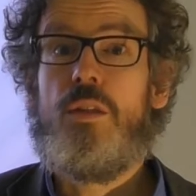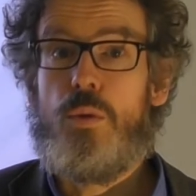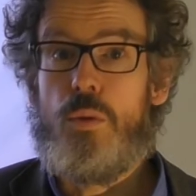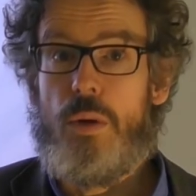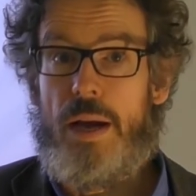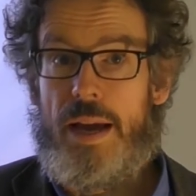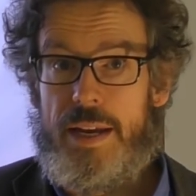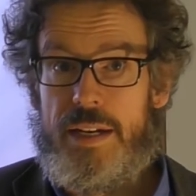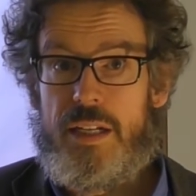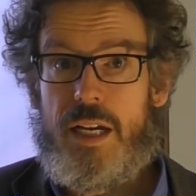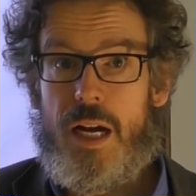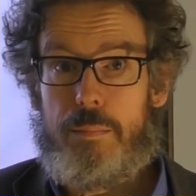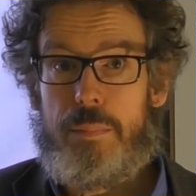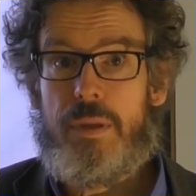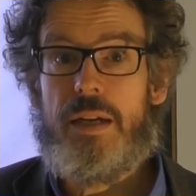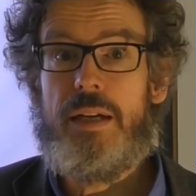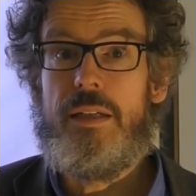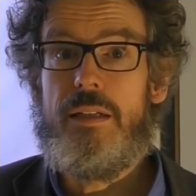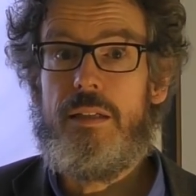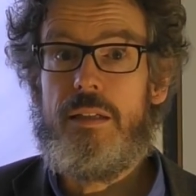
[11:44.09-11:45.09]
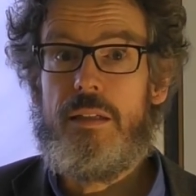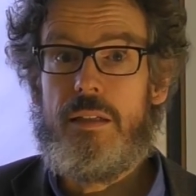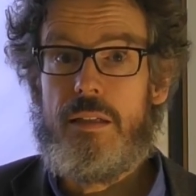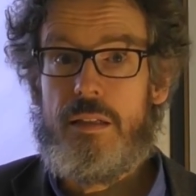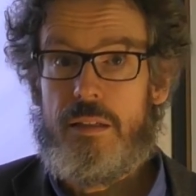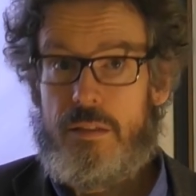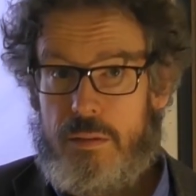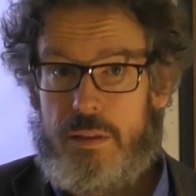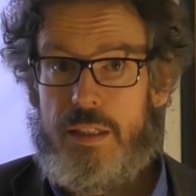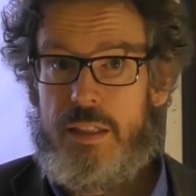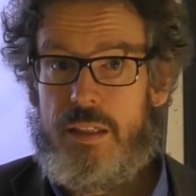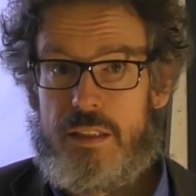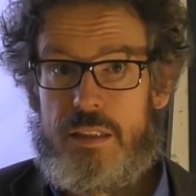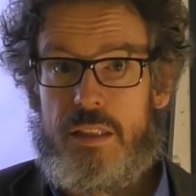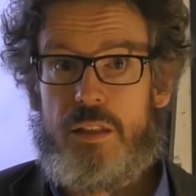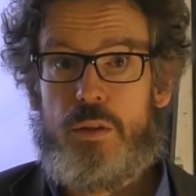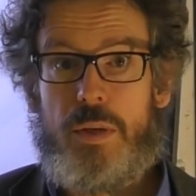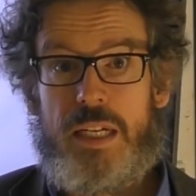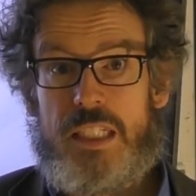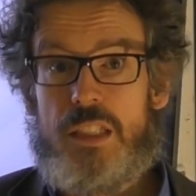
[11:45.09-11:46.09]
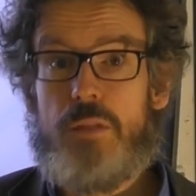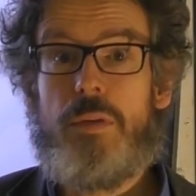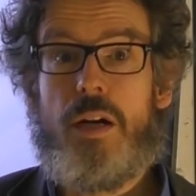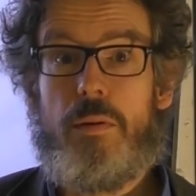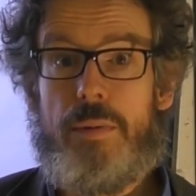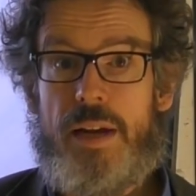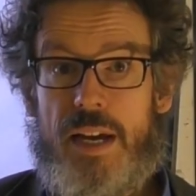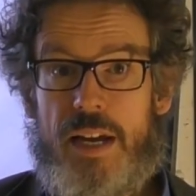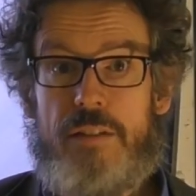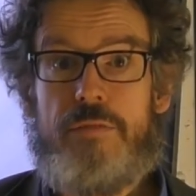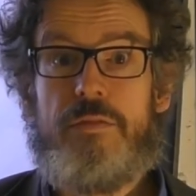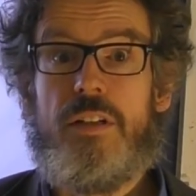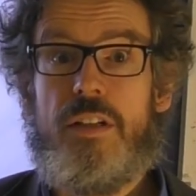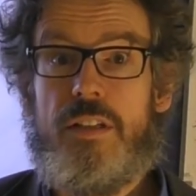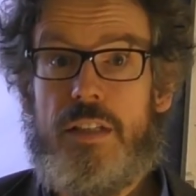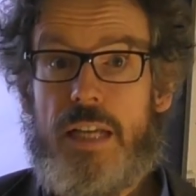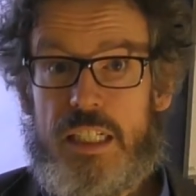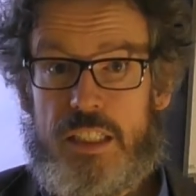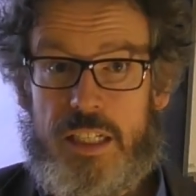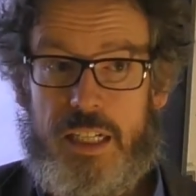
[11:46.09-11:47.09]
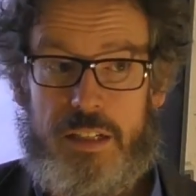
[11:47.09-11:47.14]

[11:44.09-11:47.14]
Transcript: to end up in a situation where we have Nash